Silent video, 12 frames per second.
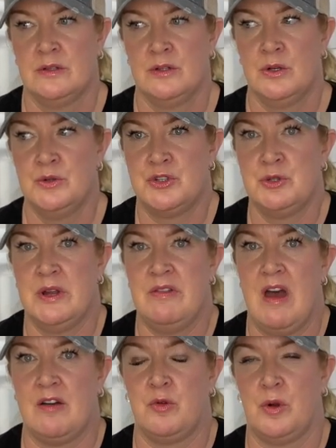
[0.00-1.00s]
Who's doing
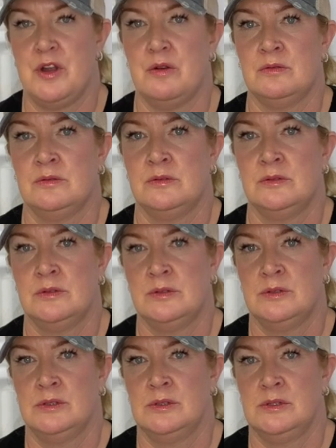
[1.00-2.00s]
that for you?
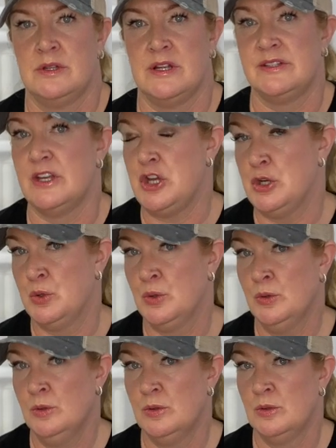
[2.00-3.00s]
Is it
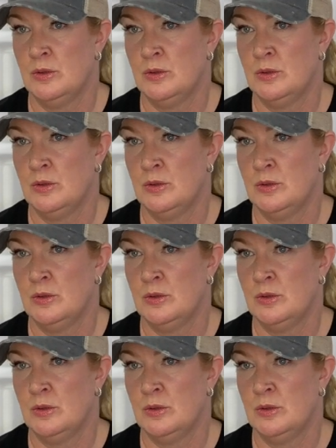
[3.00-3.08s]
you